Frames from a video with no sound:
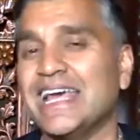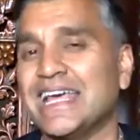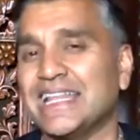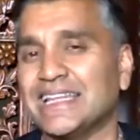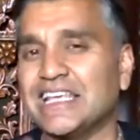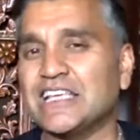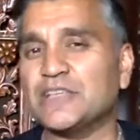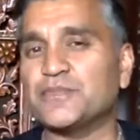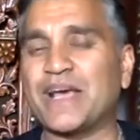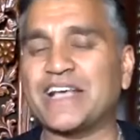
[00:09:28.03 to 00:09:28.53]

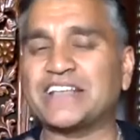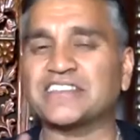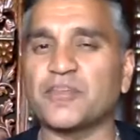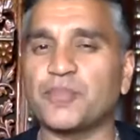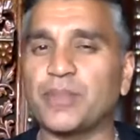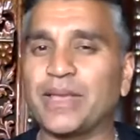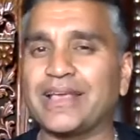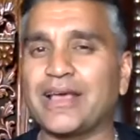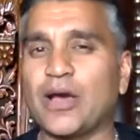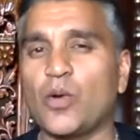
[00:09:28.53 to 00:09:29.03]
these banks have
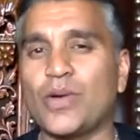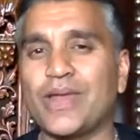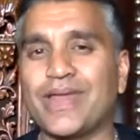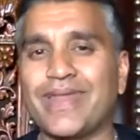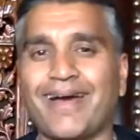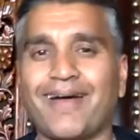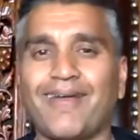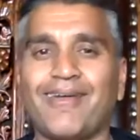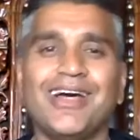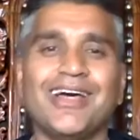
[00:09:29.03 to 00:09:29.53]
been going
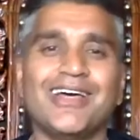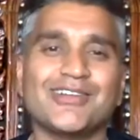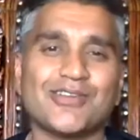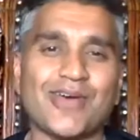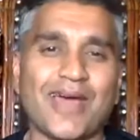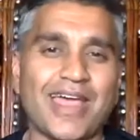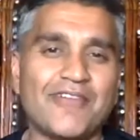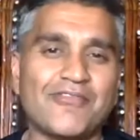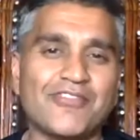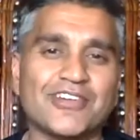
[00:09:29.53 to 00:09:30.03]
out to
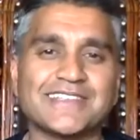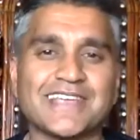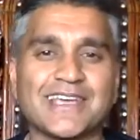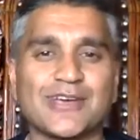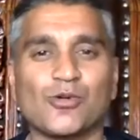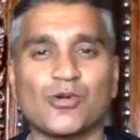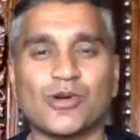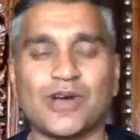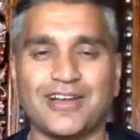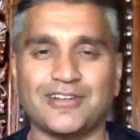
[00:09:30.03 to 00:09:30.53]
every
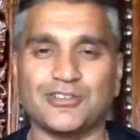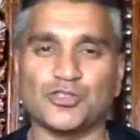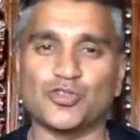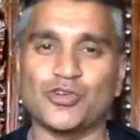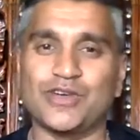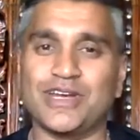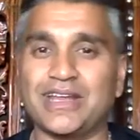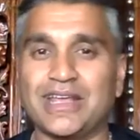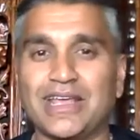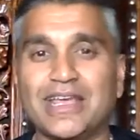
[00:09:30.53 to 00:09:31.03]
single country
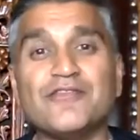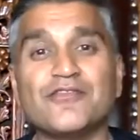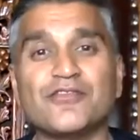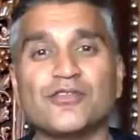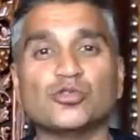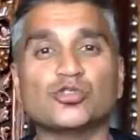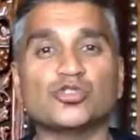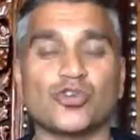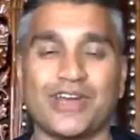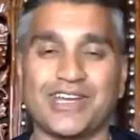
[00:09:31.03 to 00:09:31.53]
and
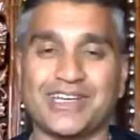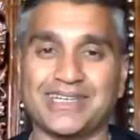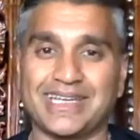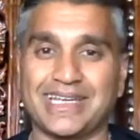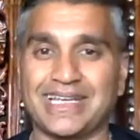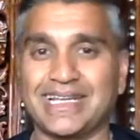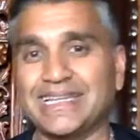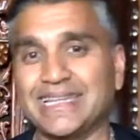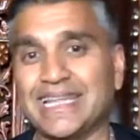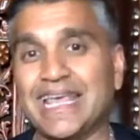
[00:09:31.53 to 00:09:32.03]

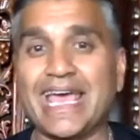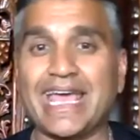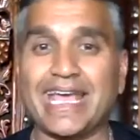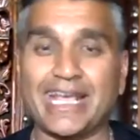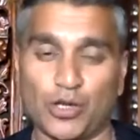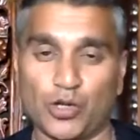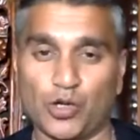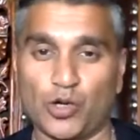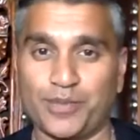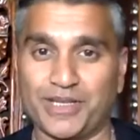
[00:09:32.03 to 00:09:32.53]
infiltrating their
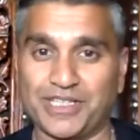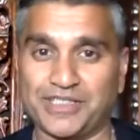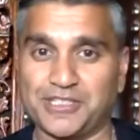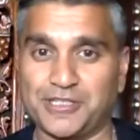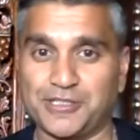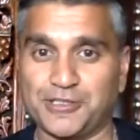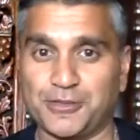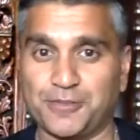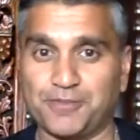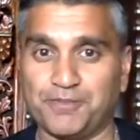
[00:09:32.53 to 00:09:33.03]
economic
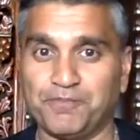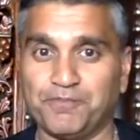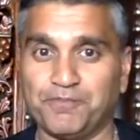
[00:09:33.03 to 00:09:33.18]
system,